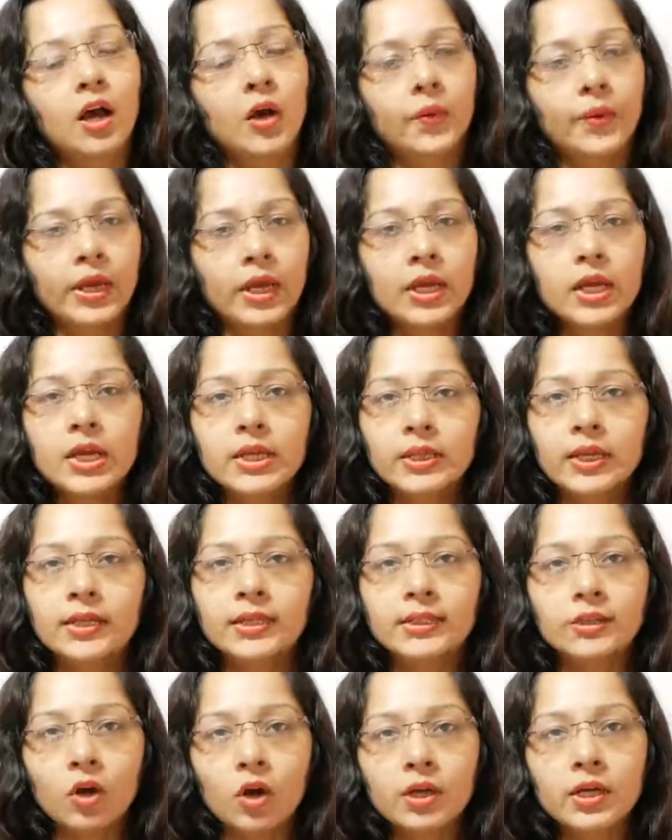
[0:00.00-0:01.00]
okay,
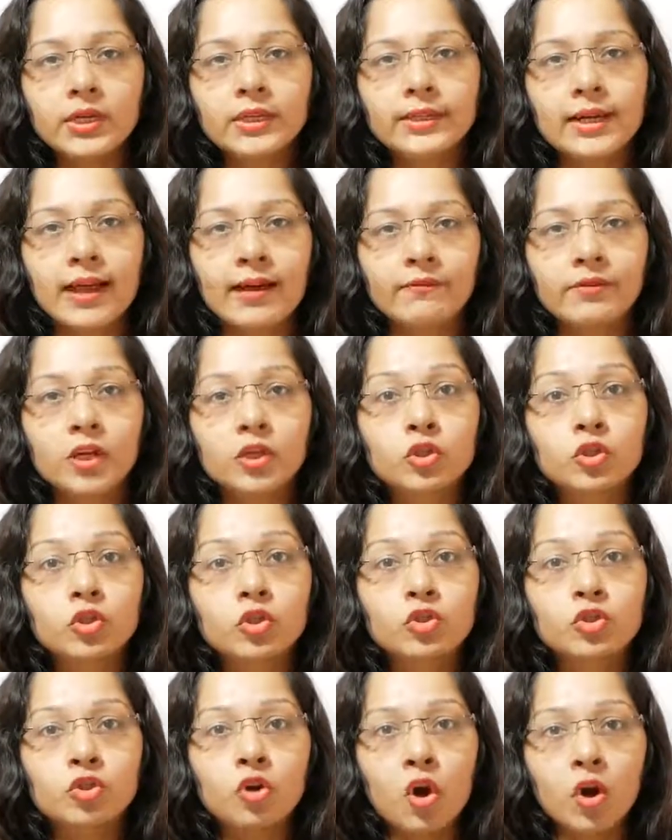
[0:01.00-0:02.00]
that solids have the
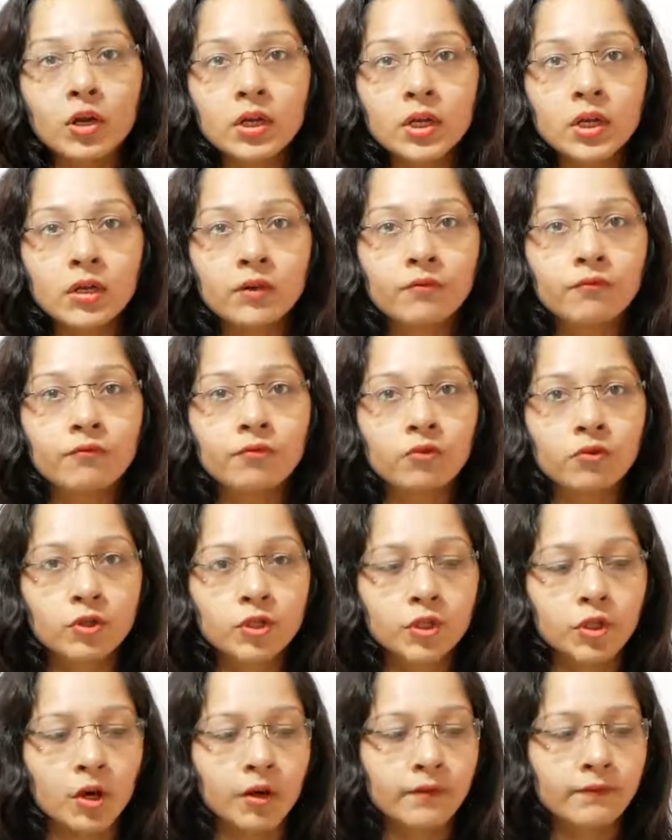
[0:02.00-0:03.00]
stronger
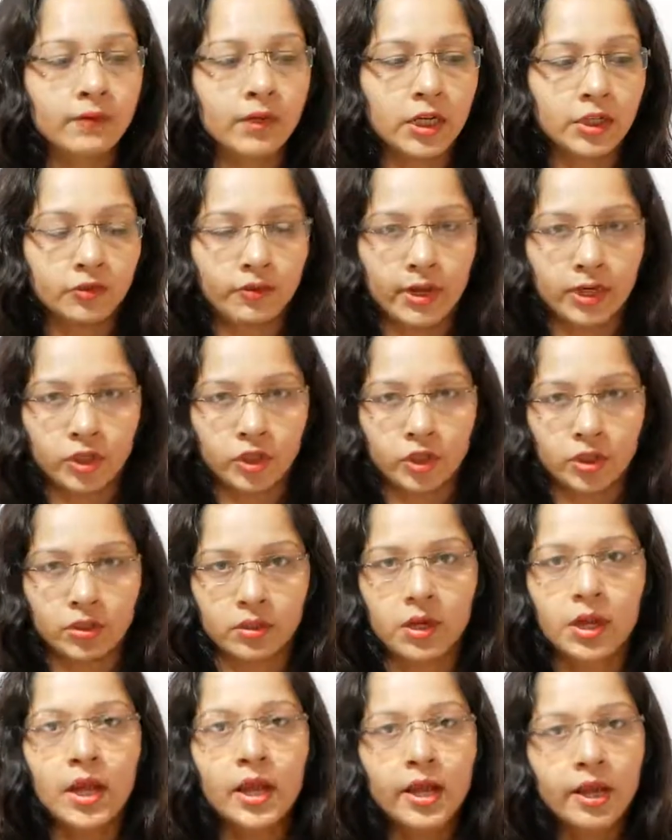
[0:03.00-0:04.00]
force of
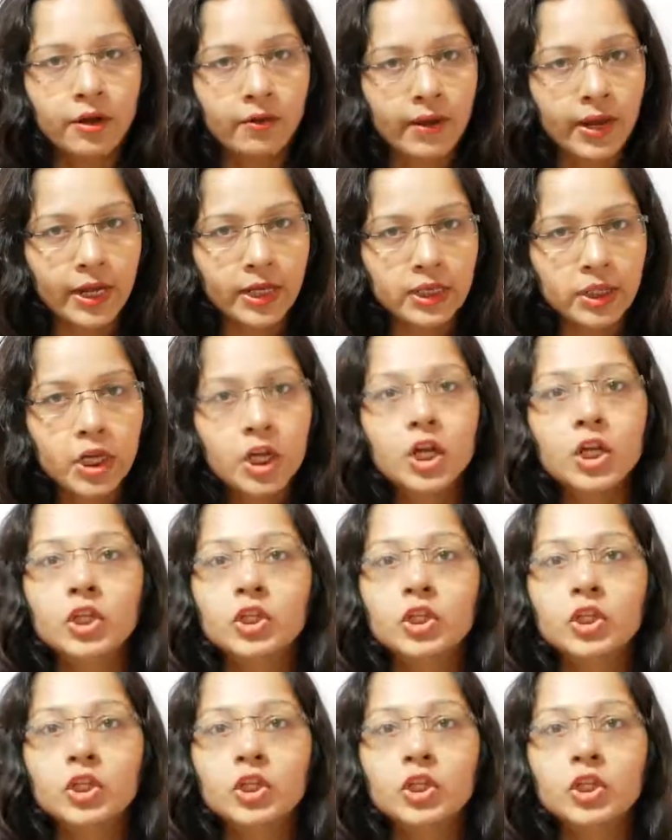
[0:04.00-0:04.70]
attraction, right?